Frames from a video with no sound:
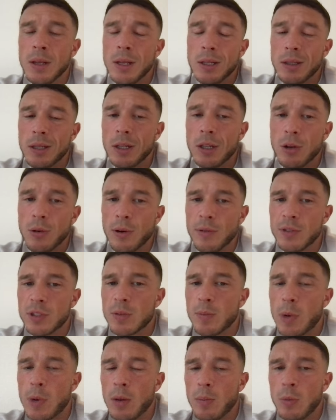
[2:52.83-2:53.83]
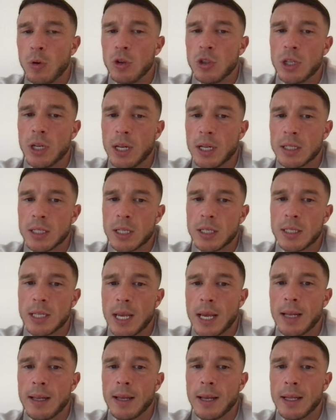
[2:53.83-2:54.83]
They do have a small budget, as I
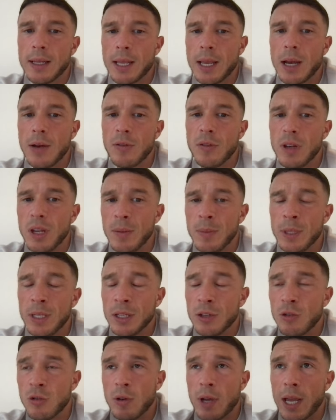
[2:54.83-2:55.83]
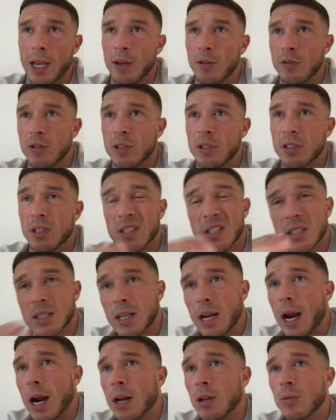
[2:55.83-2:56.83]
said, and they have limited creatives to
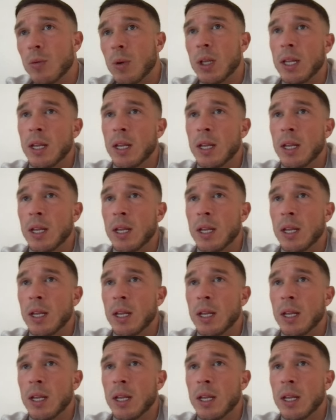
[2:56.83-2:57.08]
start with.